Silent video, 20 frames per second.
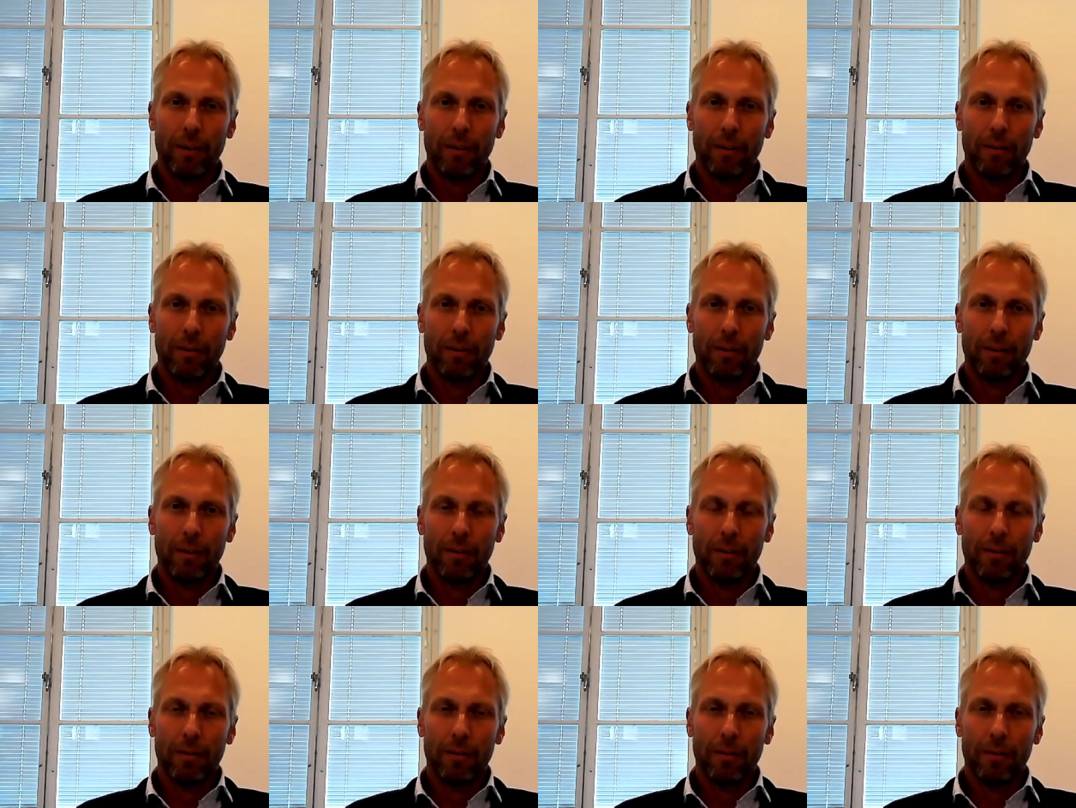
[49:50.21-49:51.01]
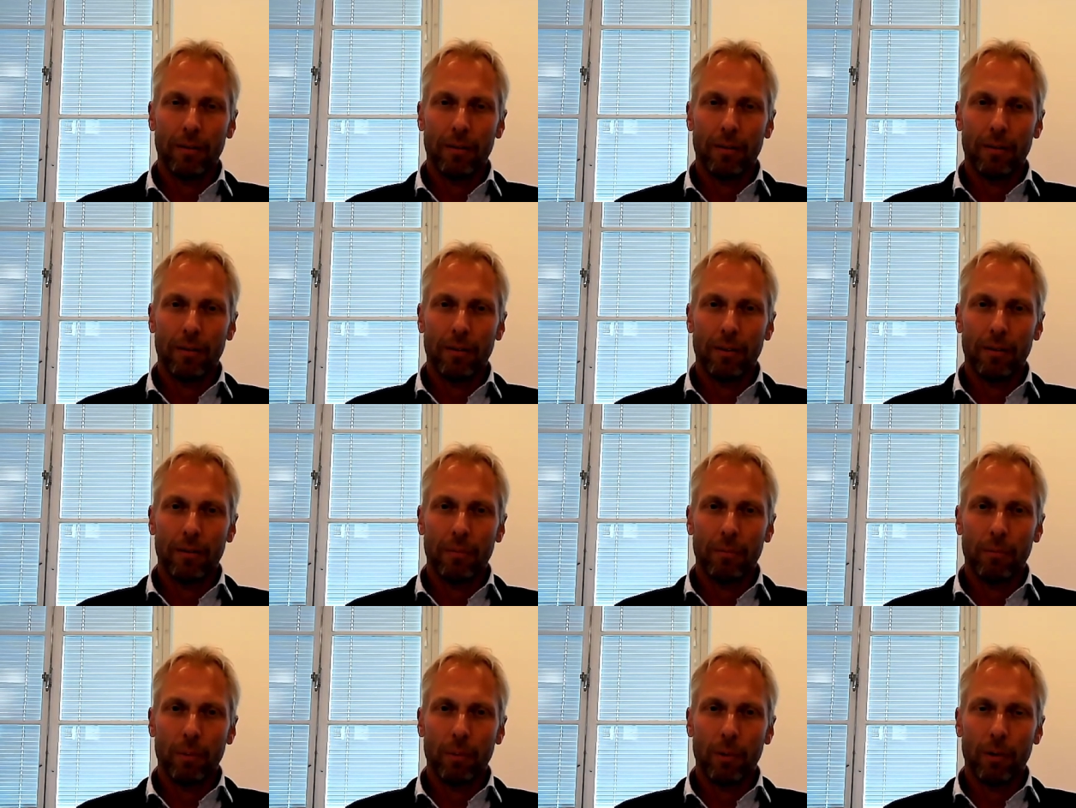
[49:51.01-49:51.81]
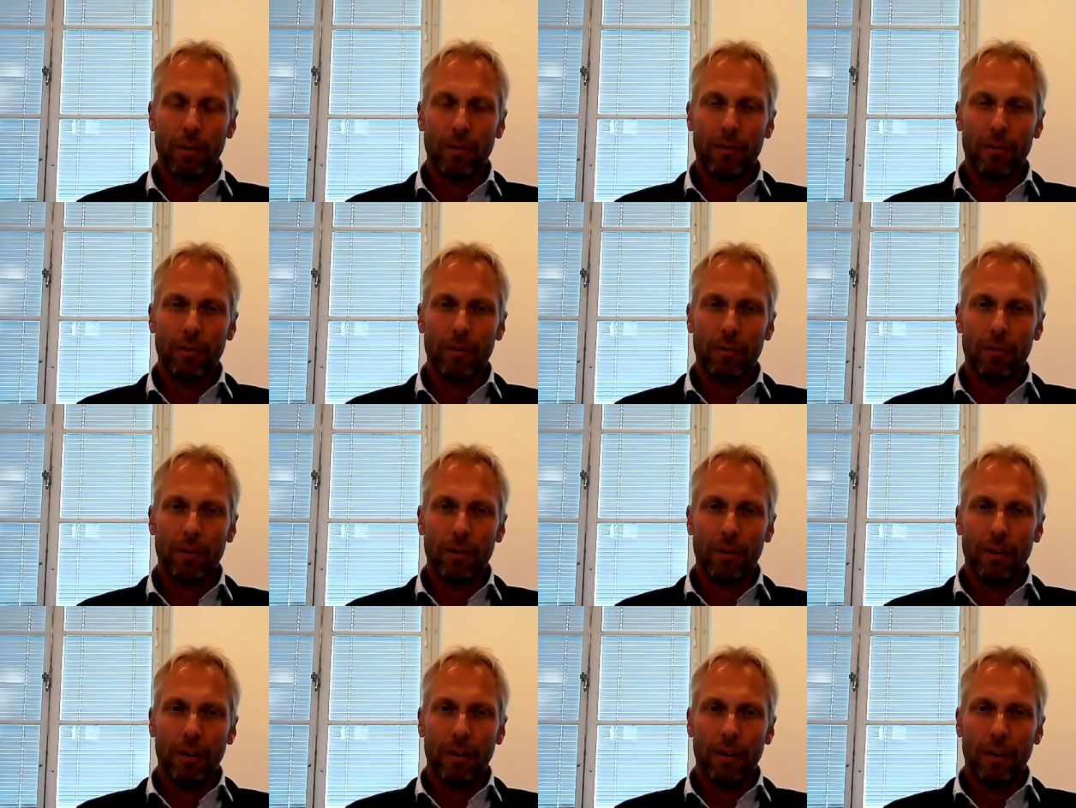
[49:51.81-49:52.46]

I think that's uh, that's important to